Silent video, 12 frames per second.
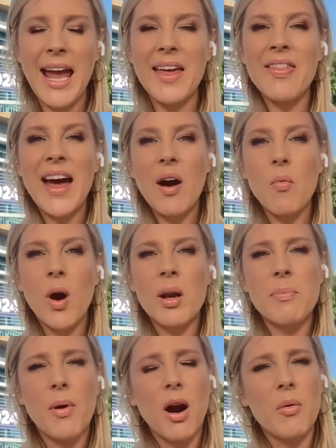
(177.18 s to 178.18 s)
And that
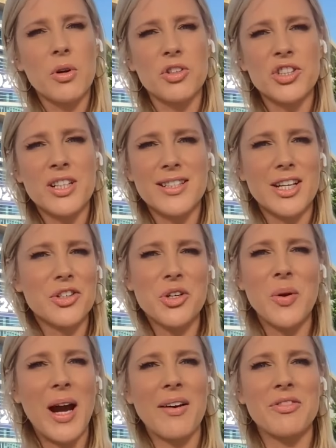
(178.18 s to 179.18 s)
one part where she said, you
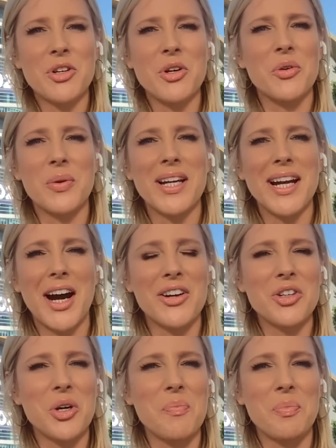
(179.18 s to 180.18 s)
don't have to agree
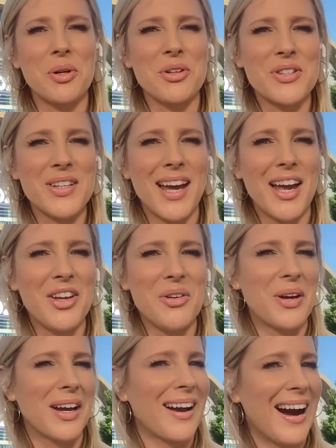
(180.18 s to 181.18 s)
100%,
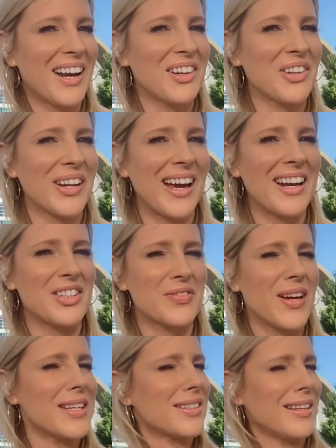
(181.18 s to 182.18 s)
you could kind of look at his
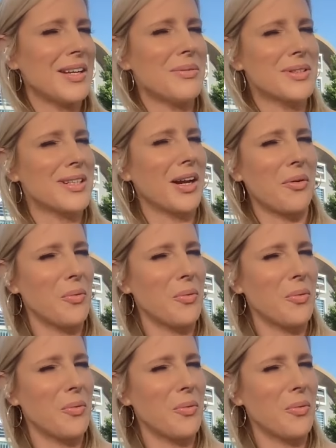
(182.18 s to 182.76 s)
face and he was like,